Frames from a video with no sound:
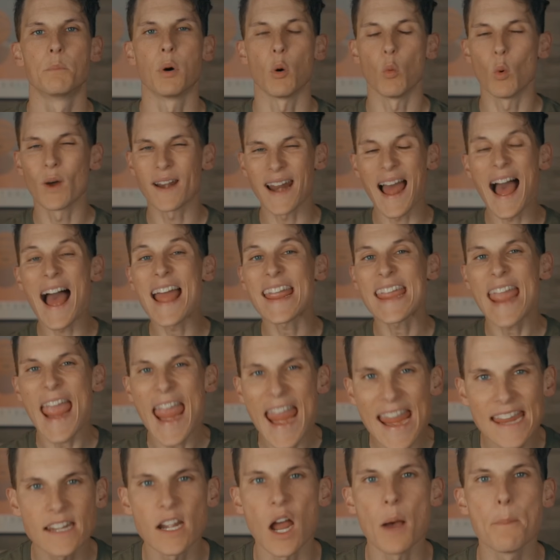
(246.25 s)
But what I
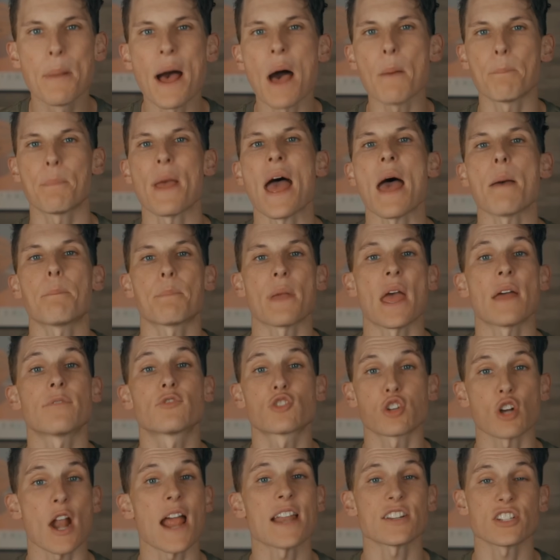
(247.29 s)
hate about Pat Bev
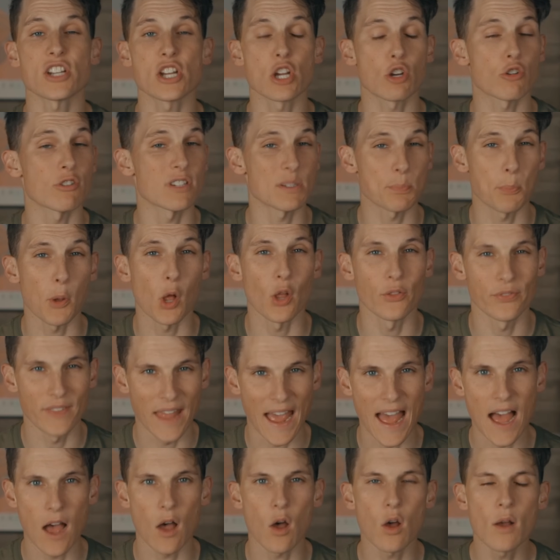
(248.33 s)
trashing Chris Paul
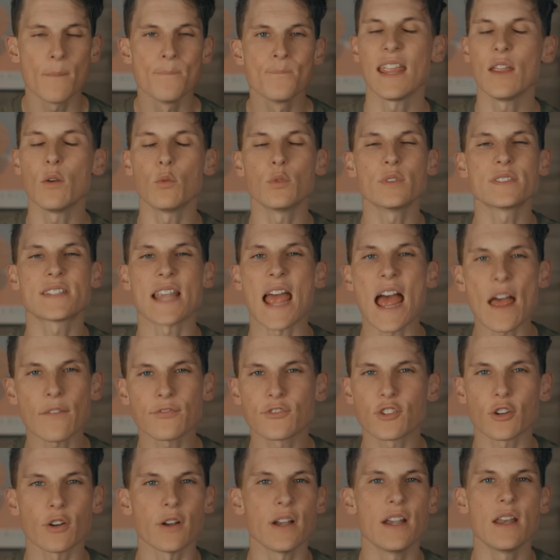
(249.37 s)
now, it was
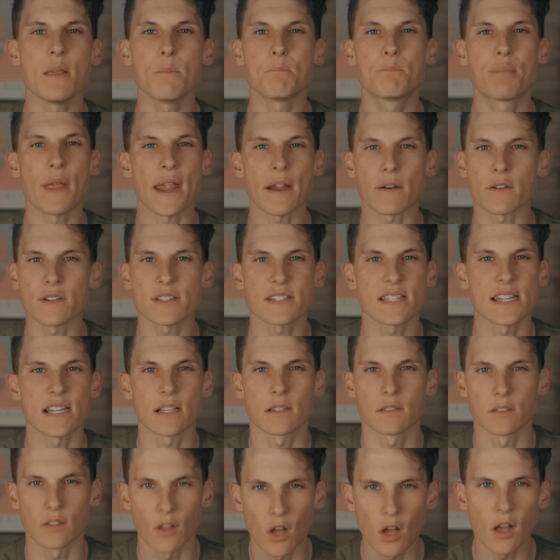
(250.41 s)
after an embarrassing
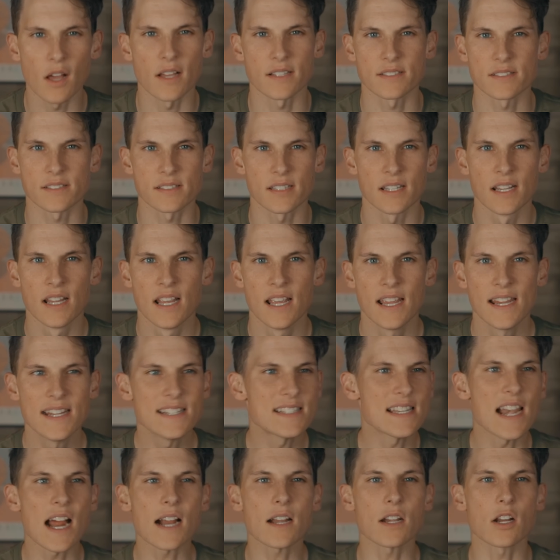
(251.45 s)
loss. He's
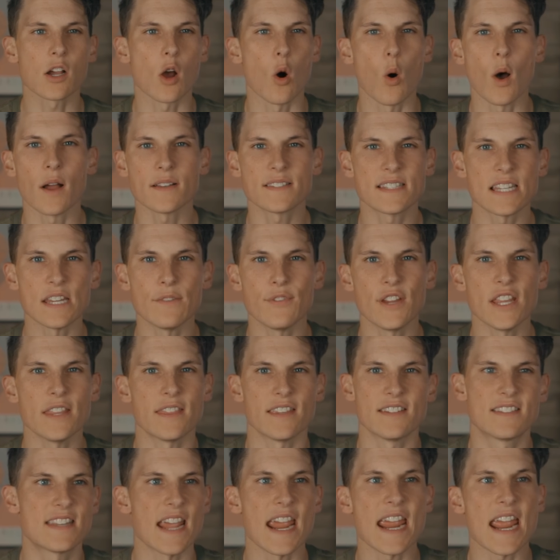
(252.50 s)
not going to go on TV the
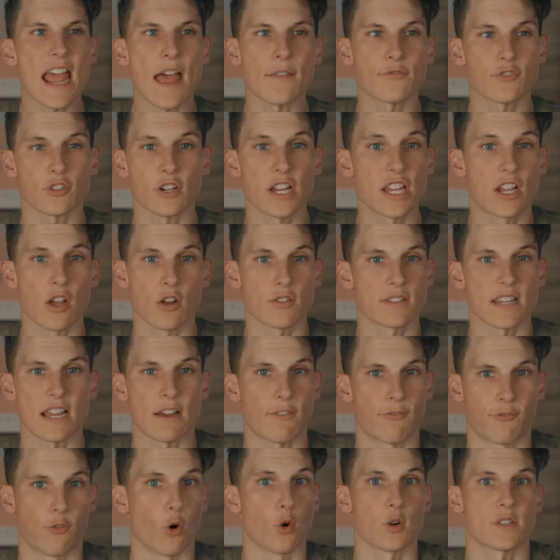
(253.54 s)
day after he goes like
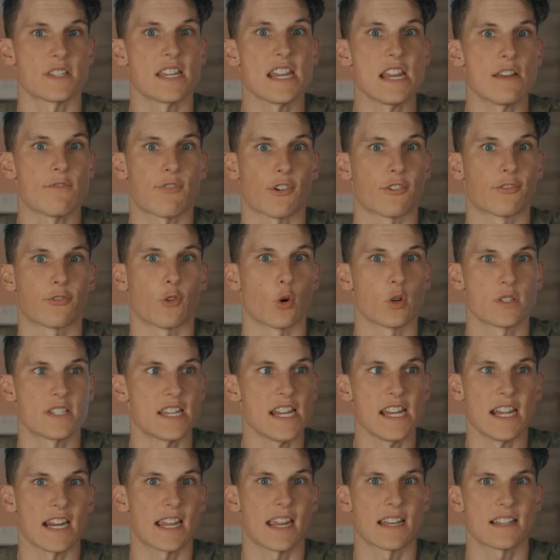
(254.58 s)
14 for
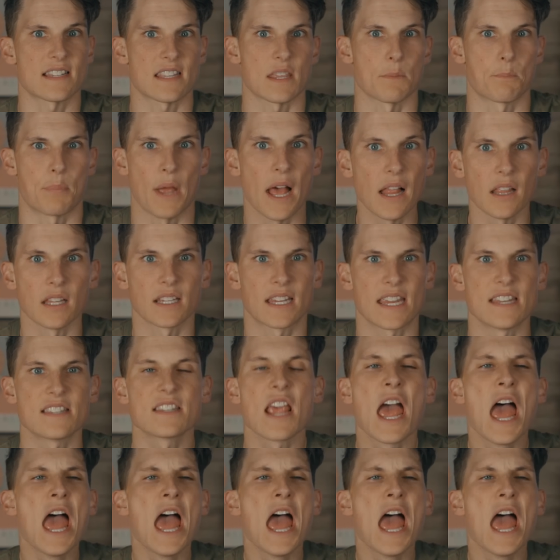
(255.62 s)
14 against the Pelicans.